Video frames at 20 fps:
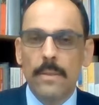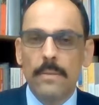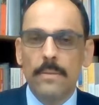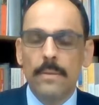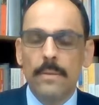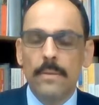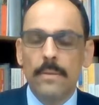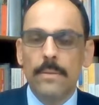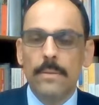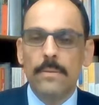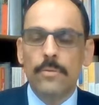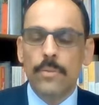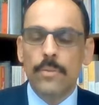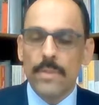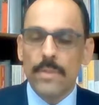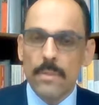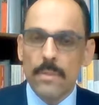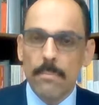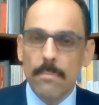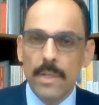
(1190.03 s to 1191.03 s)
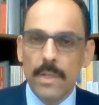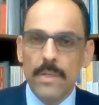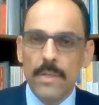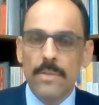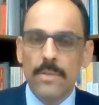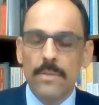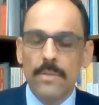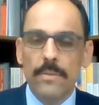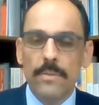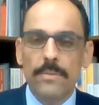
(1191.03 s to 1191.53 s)
the tourism
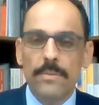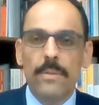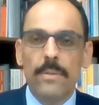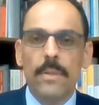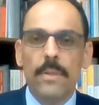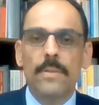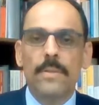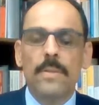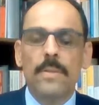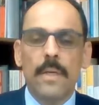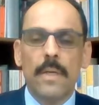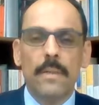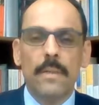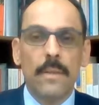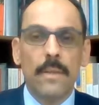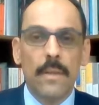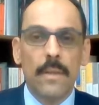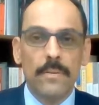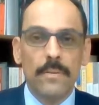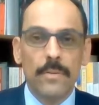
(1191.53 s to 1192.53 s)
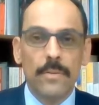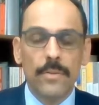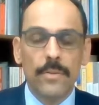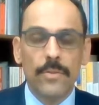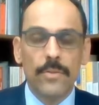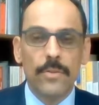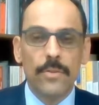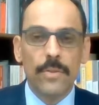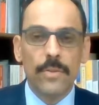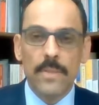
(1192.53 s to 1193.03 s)
minister sent a letter
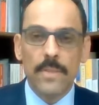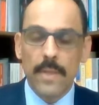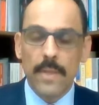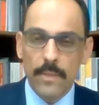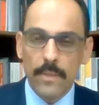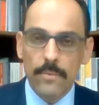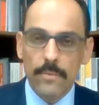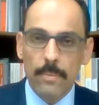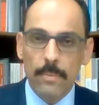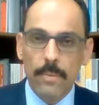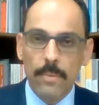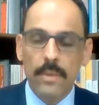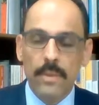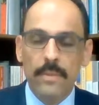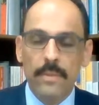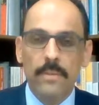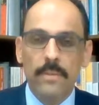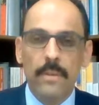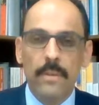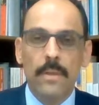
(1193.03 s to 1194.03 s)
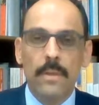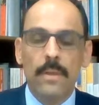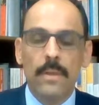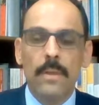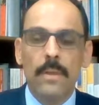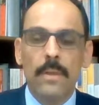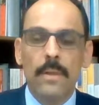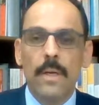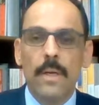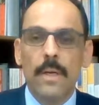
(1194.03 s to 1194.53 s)
to his counterpart
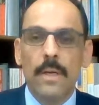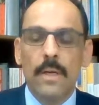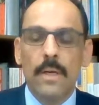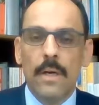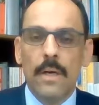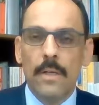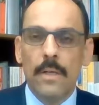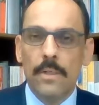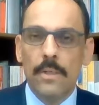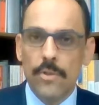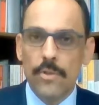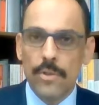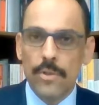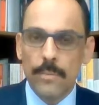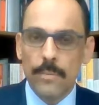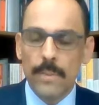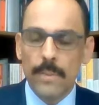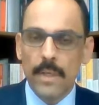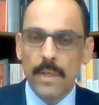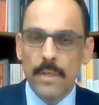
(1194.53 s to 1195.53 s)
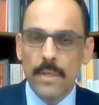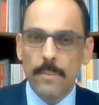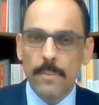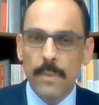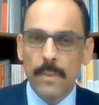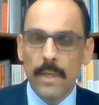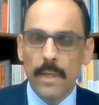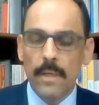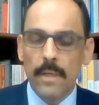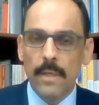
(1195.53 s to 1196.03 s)
in Germany
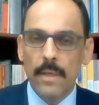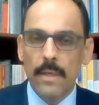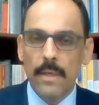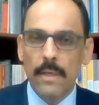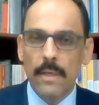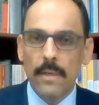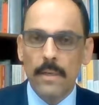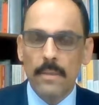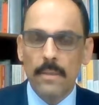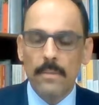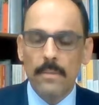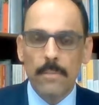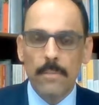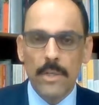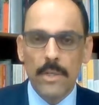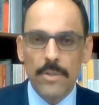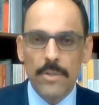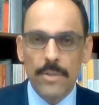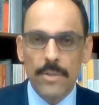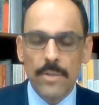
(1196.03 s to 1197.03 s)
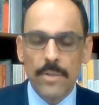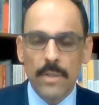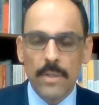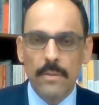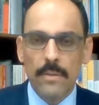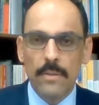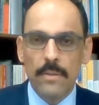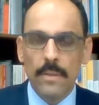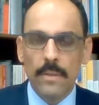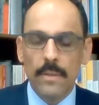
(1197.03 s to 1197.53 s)
explaining the measures
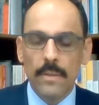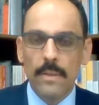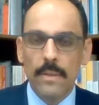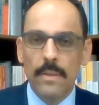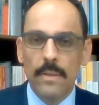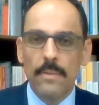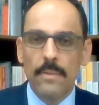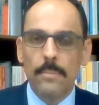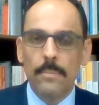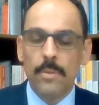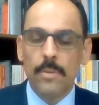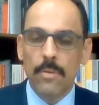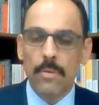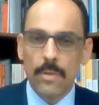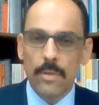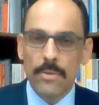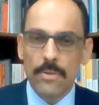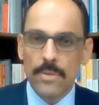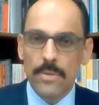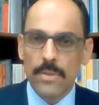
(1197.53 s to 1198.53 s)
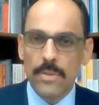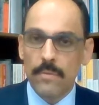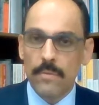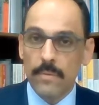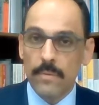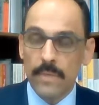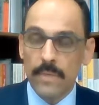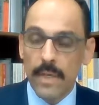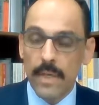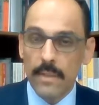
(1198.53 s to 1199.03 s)
and the precautions that
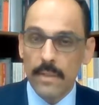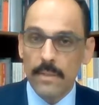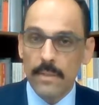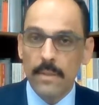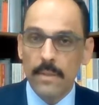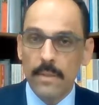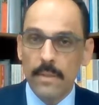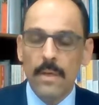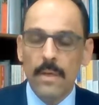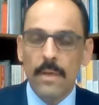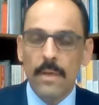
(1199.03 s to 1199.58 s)
we've taken